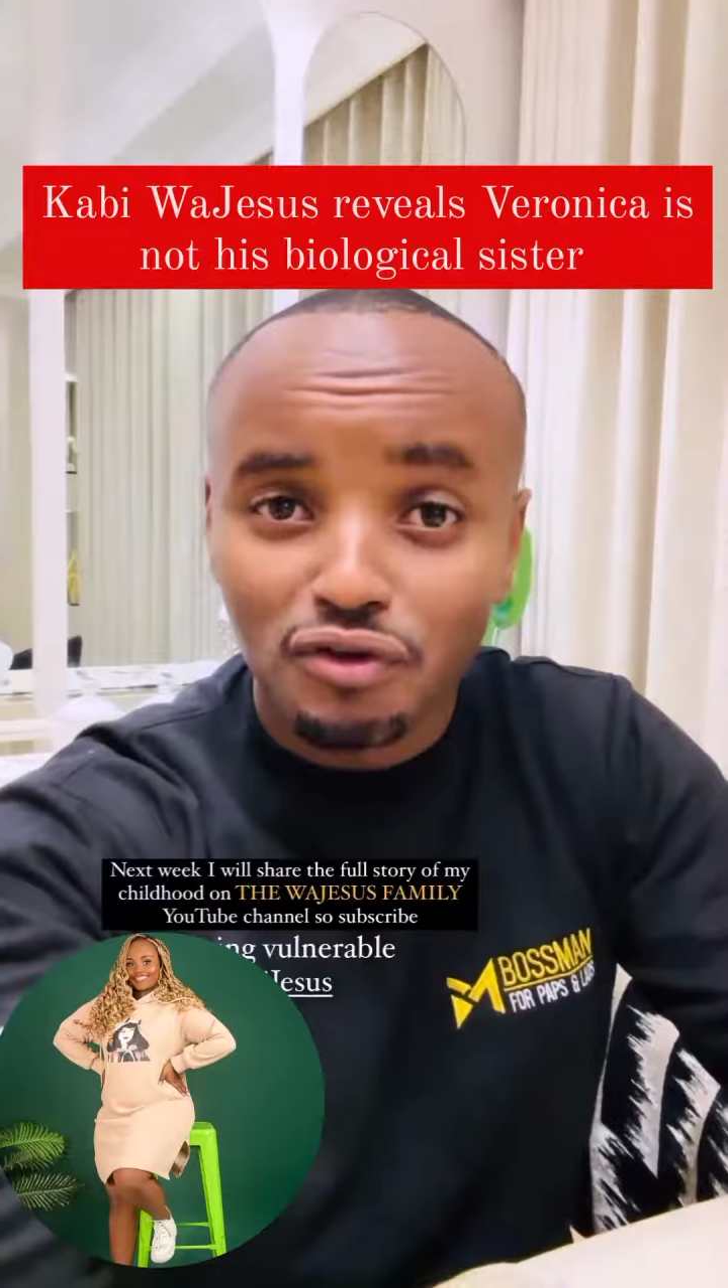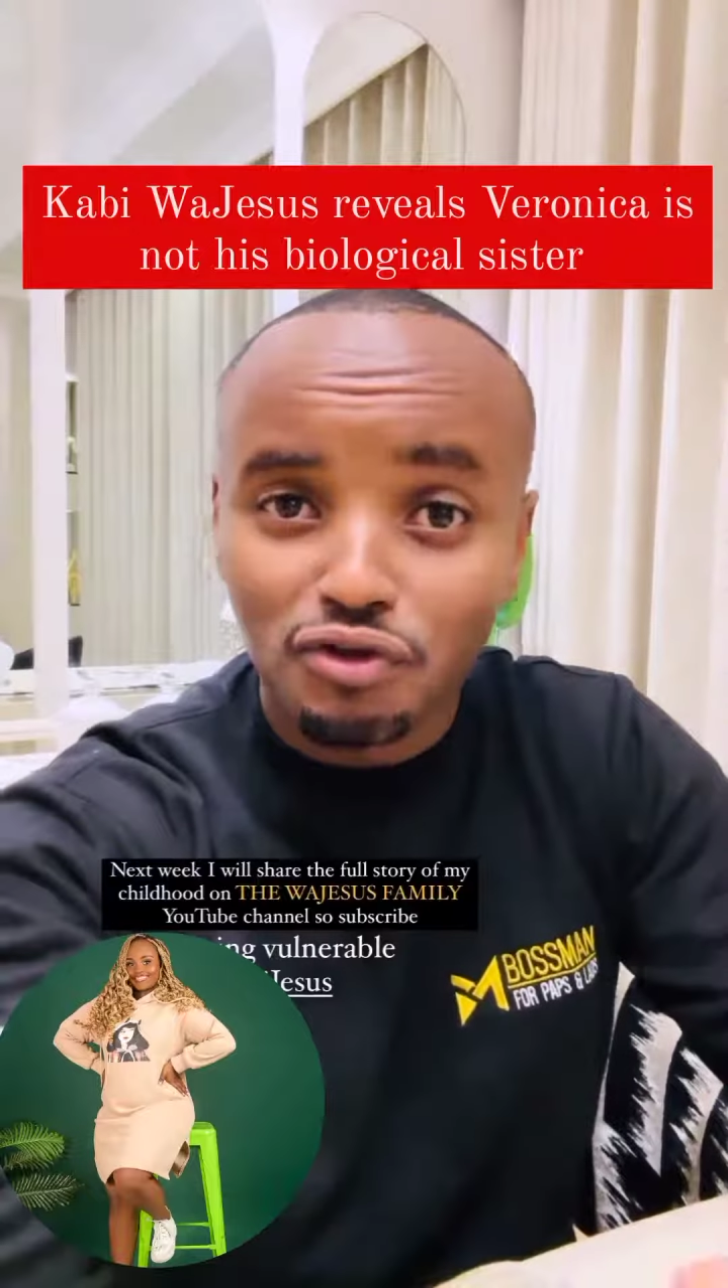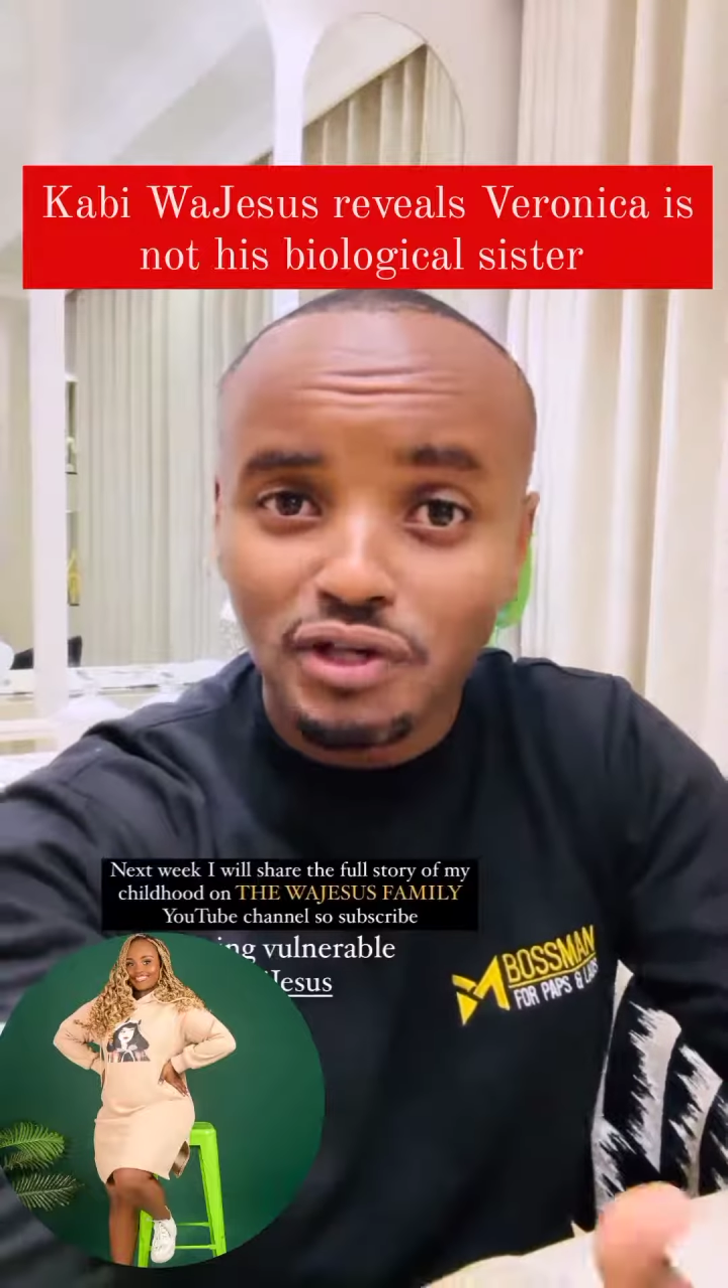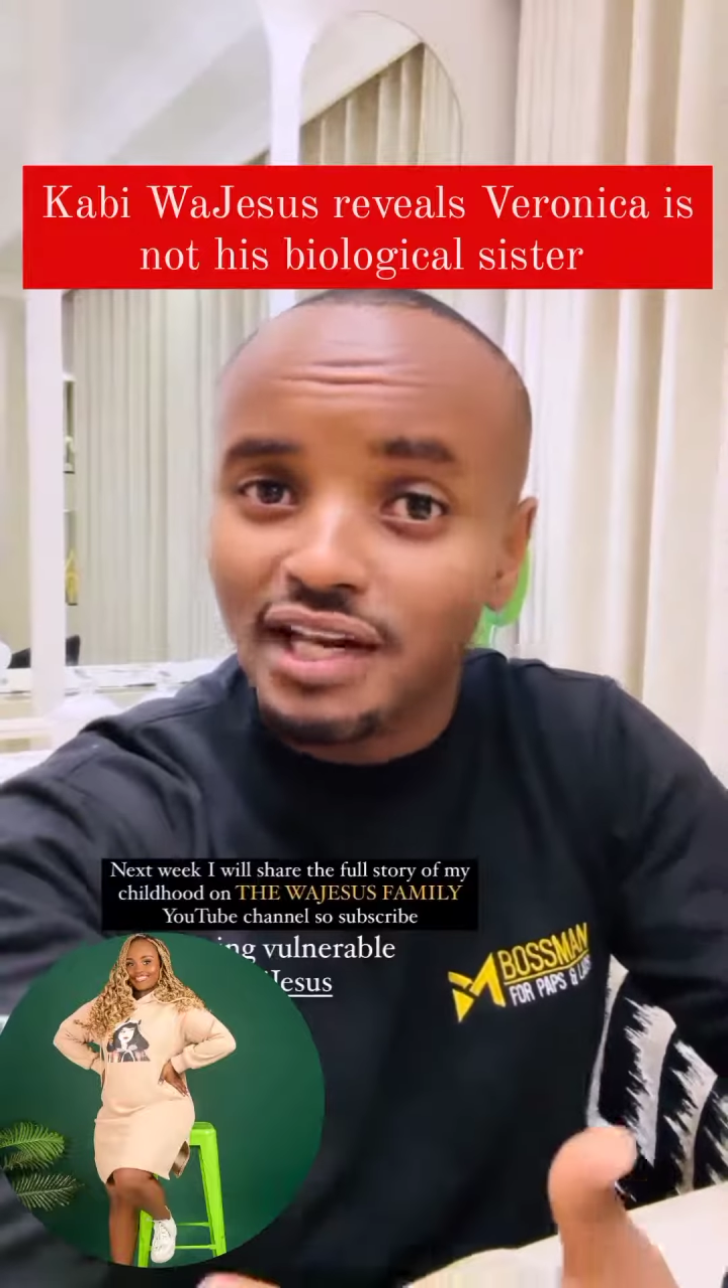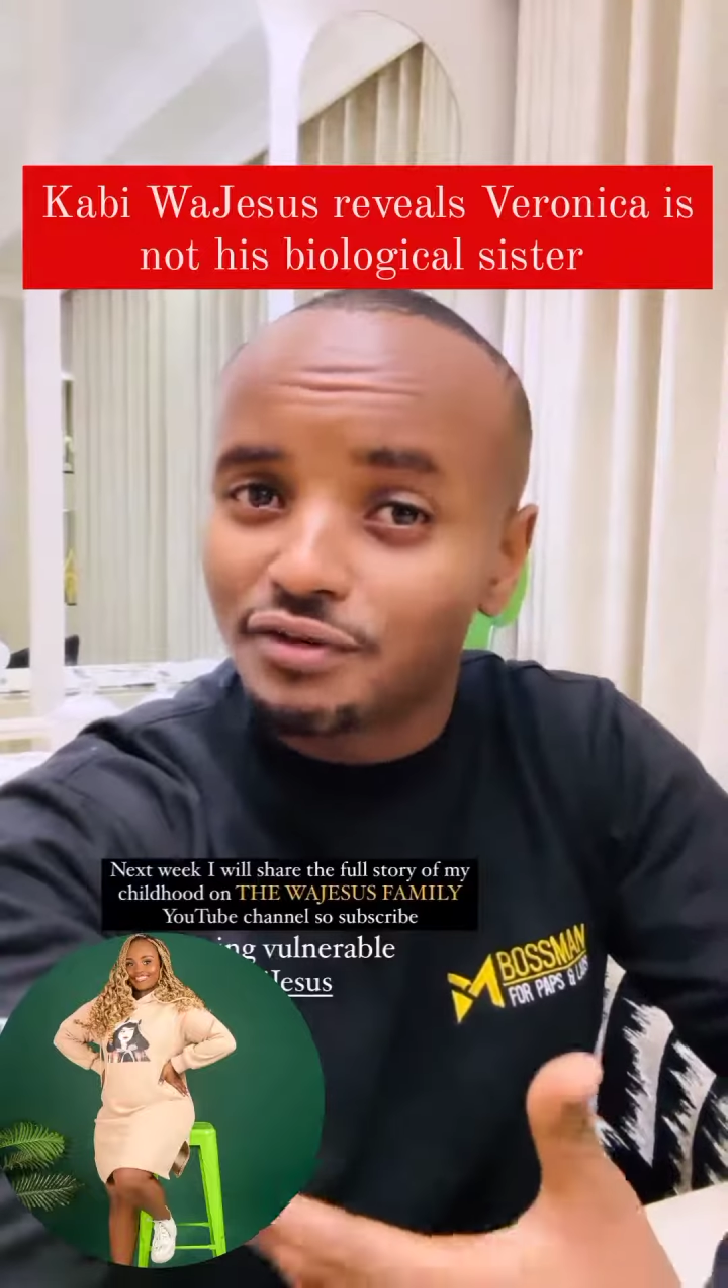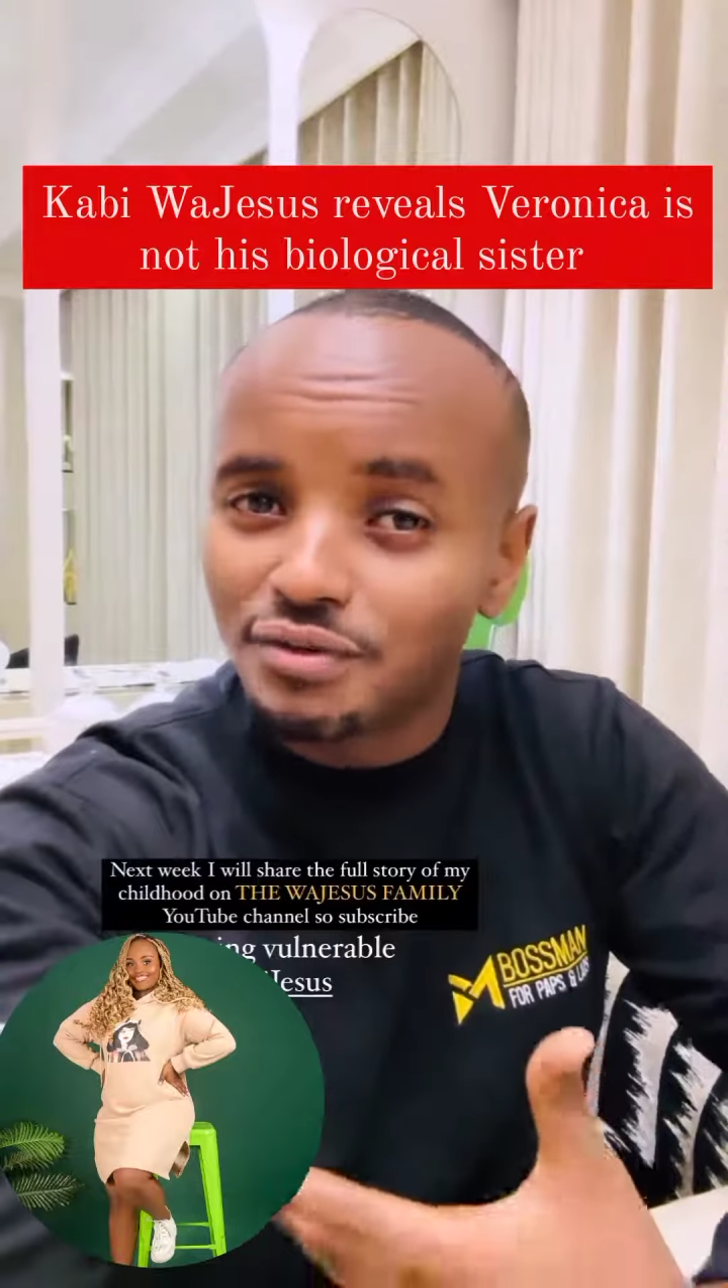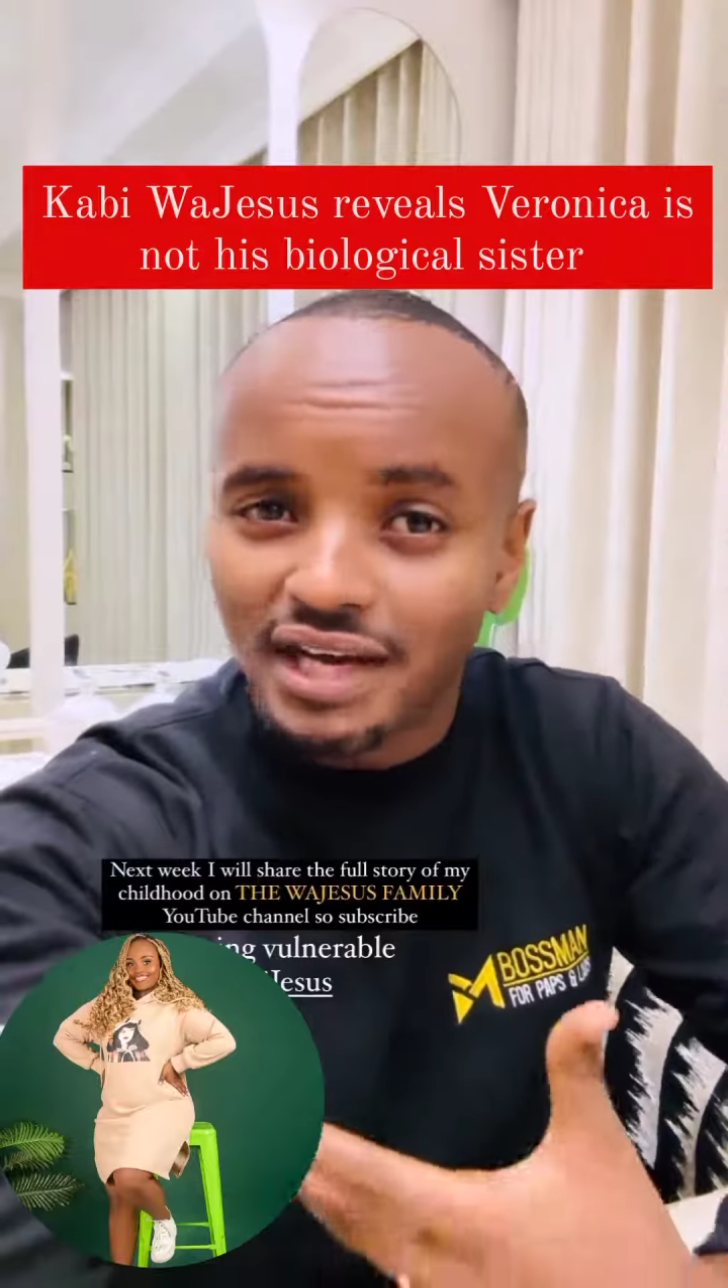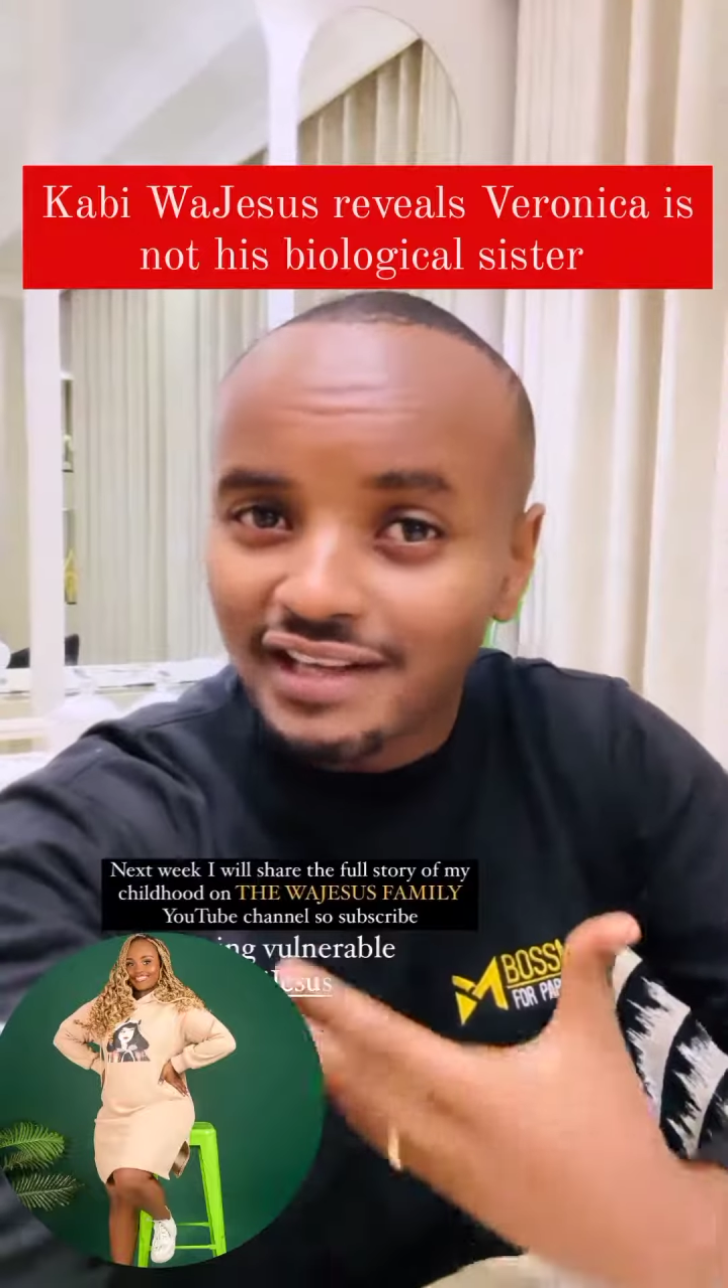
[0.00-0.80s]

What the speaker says: Unajua ile tu na